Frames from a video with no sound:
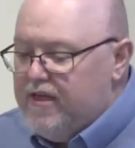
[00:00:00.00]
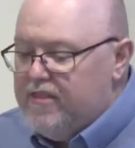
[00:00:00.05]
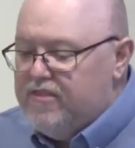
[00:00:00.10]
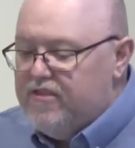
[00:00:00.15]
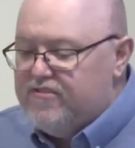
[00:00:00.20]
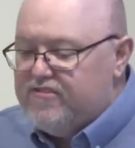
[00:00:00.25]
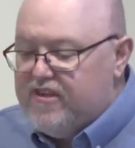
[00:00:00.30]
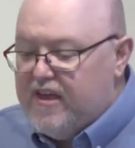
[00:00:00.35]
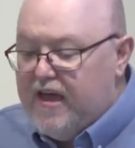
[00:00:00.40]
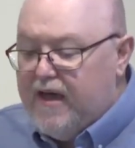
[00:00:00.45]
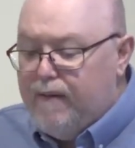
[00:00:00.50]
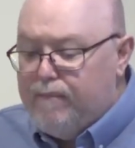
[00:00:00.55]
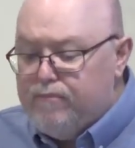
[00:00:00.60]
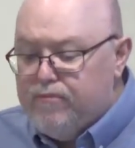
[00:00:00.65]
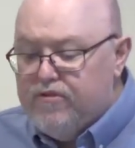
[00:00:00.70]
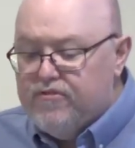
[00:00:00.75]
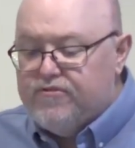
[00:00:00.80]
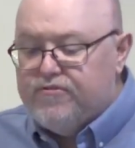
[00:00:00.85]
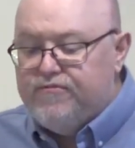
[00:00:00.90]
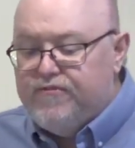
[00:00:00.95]
this
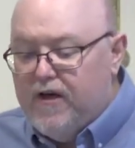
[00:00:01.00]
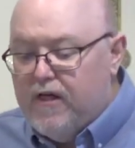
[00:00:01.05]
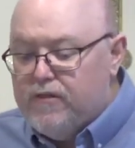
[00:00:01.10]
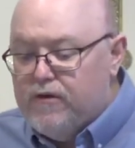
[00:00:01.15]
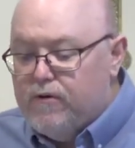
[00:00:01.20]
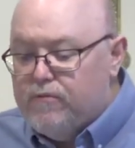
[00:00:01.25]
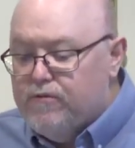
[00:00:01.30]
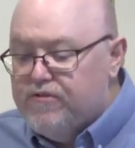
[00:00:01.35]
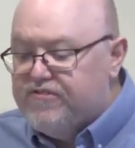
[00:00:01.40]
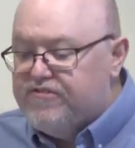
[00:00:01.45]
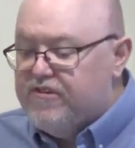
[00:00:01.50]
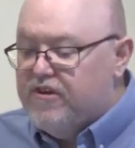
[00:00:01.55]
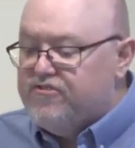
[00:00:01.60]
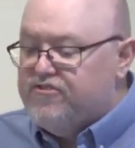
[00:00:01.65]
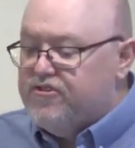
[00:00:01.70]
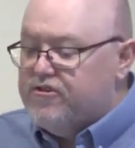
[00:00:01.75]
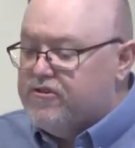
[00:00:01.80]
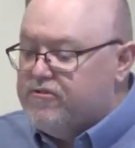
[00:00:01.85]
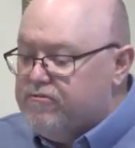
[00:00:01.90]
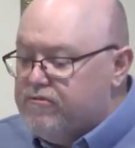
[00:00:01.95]
hapless fellow with such
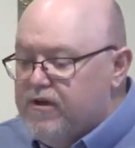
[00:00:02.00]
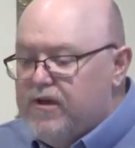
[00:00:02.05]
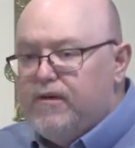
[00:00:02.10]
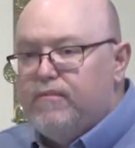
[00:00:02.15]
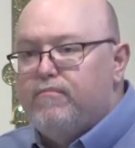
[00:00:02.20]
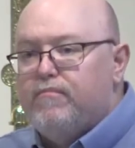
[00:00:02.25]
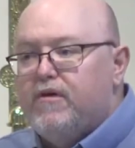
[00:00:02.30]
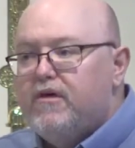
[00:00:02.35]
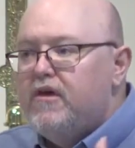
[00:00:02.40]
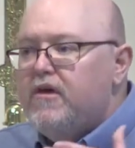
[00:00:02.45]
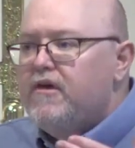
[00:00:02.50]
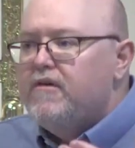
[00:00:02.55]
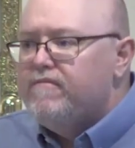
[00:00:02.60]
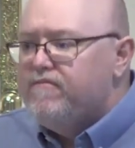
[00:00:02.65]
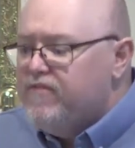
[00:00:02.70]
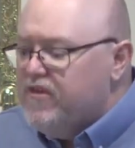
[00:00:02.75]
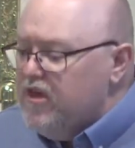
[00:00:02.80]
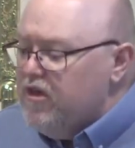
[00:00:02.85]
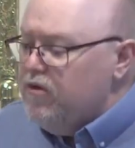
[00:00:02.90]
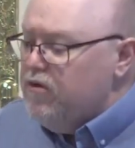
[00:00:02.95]
a grim
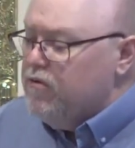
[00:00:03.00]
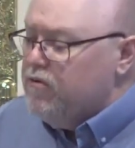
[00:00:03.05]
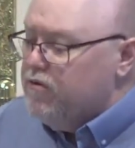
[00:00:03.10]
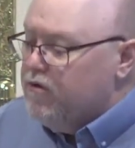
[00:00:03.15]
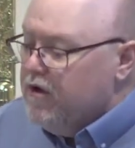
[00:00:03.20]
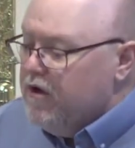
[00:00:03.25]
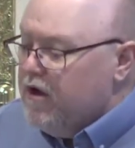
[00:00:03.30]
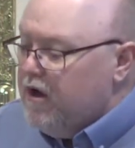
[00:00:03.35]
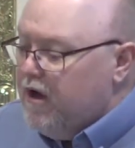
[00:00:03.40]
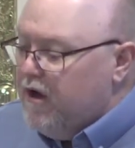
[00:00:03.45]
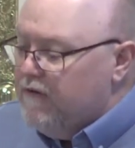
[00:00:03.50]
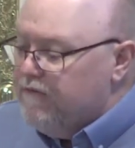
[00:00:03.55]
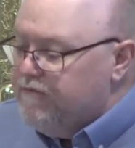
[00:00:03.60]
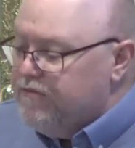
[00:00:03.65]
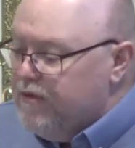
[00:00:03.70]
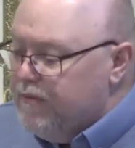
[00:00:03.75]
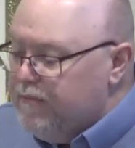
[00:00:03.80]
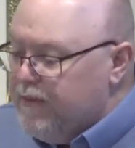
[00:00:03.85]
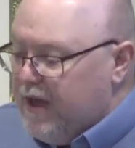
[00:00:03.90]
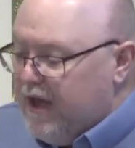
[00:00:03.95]
view of
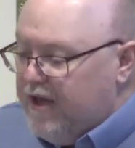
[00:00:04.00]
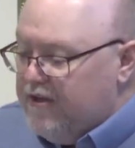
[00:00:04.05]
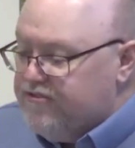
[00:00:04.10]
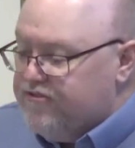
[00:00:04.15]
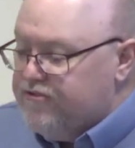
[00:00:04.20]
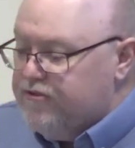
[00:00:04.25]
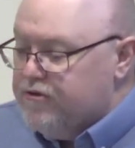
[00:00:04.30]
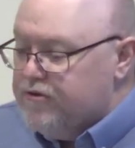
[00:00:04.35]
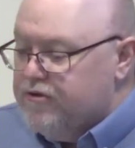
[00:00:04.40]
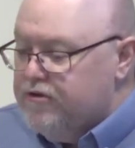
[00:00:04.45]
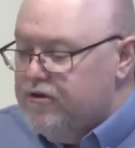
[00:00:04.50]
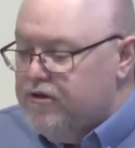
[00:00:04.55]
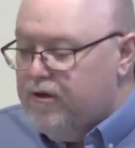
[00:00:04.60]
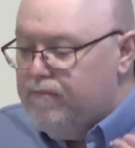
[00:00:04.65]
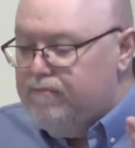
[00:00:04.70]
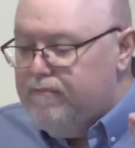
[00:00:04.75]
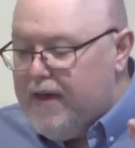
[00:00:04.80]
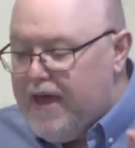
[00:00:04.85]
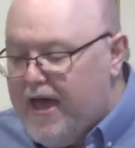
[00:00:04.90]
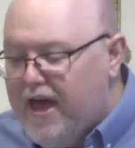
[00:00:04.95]
the master could
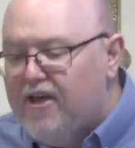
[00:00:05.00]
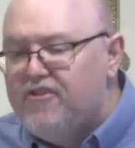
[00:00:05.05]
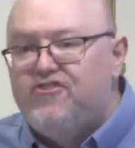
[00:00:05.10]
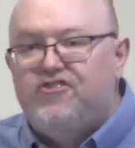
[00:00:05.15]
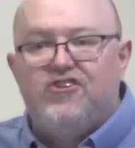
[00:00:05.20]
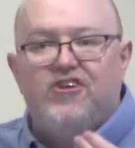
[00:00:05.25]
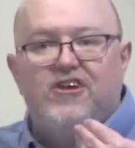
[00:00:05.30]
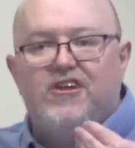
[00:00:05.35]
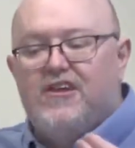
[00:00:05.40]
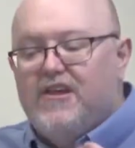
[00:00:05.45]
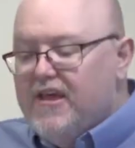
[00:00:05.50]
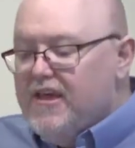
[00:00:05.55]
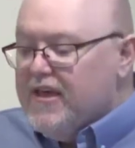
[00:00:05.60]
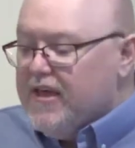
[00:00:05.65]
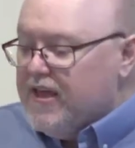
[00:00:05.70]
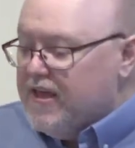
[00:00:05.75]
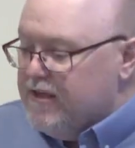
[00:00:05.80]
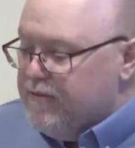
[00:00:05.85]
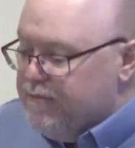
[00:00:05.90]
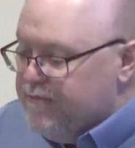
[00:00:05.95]
imagine
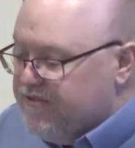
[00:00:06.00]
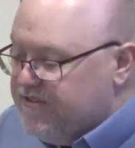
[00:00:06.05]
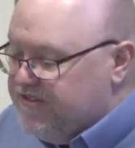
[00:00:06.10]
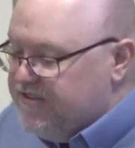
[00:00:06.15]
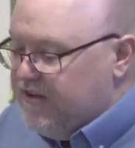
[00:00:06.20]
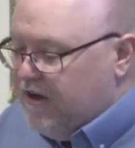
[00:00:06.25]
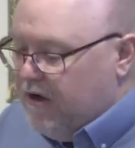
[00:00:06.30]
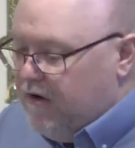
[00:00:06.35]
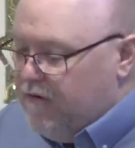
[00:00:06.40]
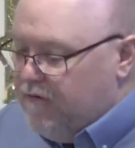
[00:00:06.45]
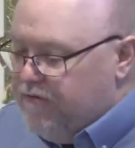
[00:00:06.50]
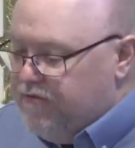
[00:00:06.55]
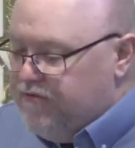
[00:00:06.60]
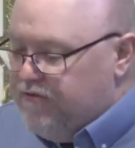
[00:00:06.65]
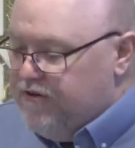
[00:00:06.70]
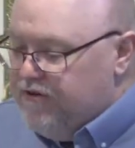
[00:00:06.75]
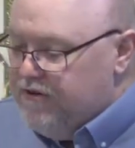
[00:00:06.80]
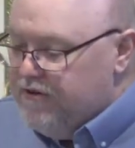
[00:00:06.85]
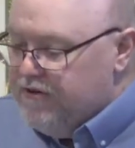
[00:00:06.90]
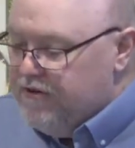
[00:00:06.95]
himself
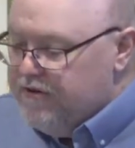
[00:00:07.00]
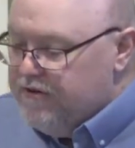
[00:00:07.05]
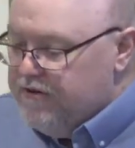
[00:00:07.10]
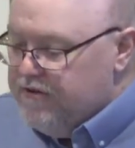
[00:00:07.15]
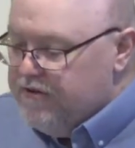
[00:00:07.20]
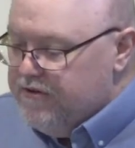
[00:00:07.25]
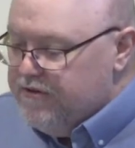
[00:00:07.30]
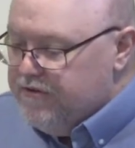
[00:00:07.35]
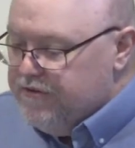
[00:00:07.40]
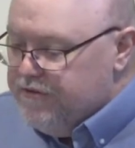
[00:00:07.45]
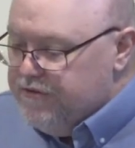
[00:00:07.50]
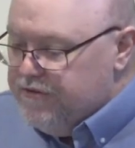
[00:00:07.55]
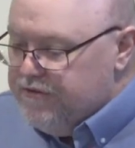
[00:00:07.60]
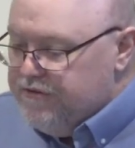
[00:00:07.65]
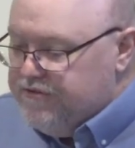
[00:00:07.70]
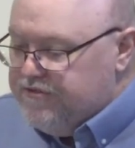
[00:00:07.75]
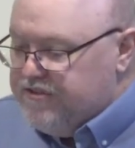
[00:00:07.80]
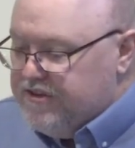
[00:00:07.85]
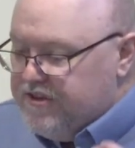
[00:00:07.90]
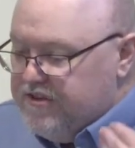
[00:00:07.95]

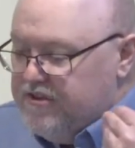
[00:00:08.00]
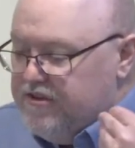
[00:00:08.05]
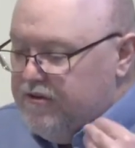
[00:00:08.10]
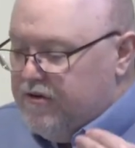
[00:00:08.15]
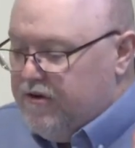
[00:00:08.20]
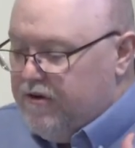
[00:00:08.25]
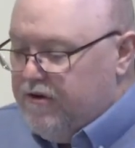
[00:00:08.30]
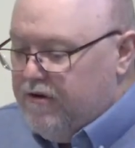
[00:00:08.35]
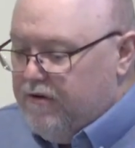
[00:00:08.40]
secure.